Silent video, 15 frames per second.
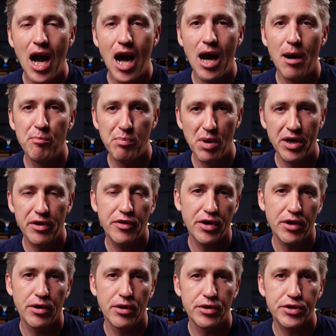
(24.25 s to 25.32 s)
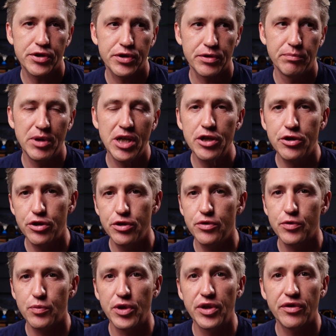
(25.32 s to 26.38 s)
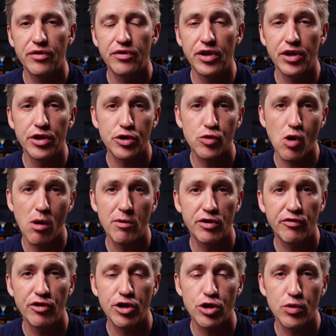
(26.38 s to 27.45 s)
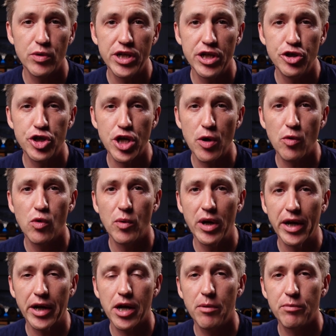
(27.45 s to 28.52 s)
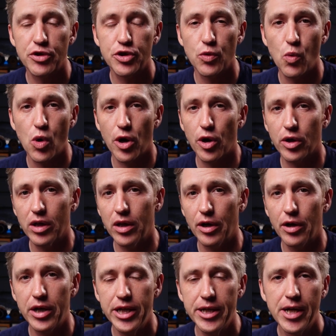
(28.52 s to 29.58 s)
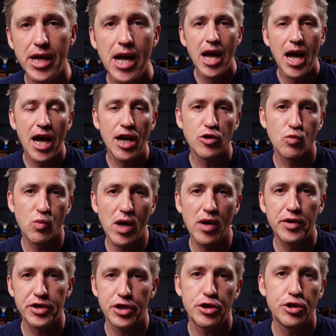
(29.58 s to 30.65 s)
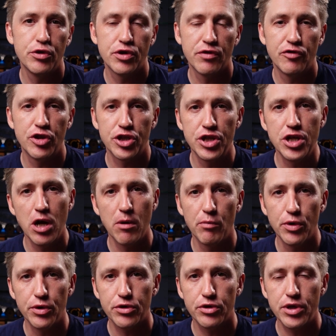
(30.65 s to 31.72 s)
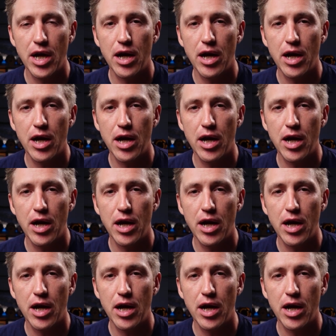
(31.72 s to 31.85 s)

uh, but there's some issues with the Squamish fishery in general when it comes to water clarity, as well as issues of just numbers.